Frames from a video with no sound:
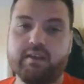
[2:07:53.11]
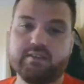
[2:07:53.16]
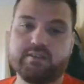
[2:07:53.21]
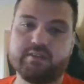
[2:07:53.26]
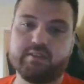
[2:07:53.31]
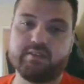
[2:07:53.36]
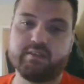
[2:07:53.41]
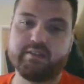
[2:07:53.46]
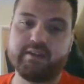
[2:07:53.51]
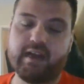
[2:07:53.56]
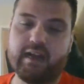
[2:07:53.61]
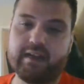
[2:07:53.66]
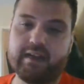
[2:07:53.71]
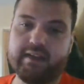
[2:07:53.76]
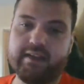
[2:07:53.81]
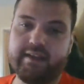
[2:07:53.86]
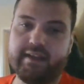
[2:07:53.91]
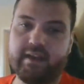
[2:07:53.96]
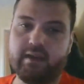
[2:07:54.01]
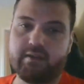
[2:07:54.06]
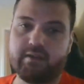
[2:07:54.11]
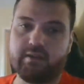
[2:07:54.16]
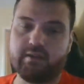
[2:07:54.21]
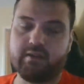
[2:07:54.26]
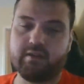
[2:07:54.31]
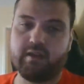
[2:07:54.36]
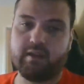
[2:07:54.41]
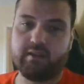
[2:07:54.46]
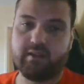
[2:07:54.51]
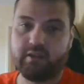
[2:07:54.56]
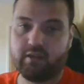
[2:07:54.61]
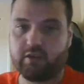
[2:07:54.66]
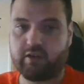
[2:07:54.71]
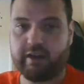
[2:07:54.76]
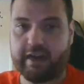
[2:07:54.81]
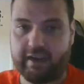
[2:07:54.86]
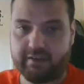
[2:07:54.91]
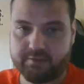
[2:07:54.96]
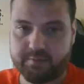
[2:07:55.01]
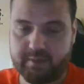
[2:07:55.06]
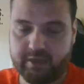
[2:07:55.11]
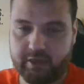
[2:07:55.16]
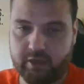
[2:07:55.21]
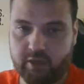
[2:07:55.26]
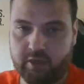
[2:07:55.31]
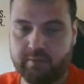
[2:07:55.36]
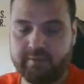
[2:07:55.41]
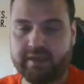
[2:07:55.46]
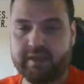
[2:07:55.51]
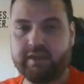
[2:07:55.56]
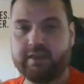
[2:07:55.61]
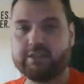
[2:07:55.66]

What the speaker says: is they're knocking down a little craftsman home,